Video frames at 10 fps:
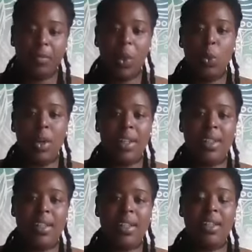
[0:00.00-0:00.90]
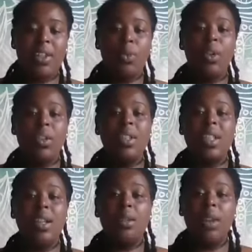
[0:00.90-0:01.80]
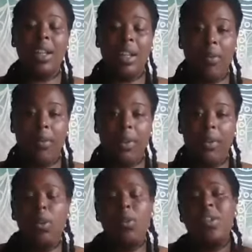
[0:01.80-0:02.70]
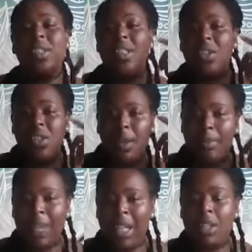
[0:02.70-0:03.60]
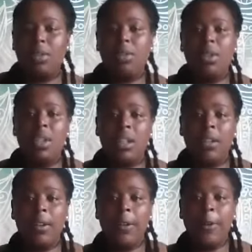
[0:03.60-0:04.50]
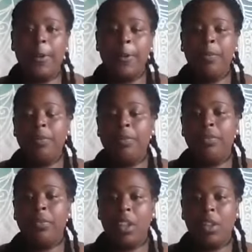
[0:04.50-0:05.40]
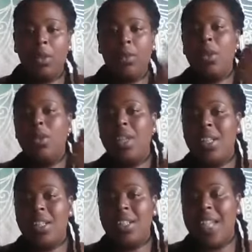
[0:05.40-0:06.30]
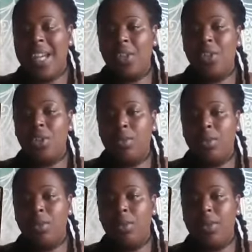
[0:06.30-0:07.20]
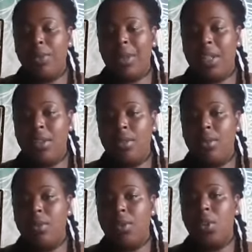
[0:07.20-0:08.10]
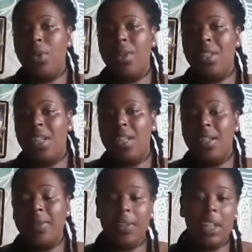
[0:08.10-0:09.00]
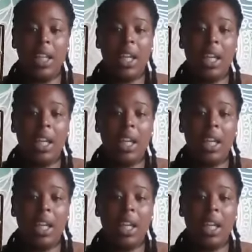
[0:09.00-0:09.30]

What is this energy? What is there not enough of? Or is this just a mental thing? You know, we know that this is tangible with Pentacles, so is there definitely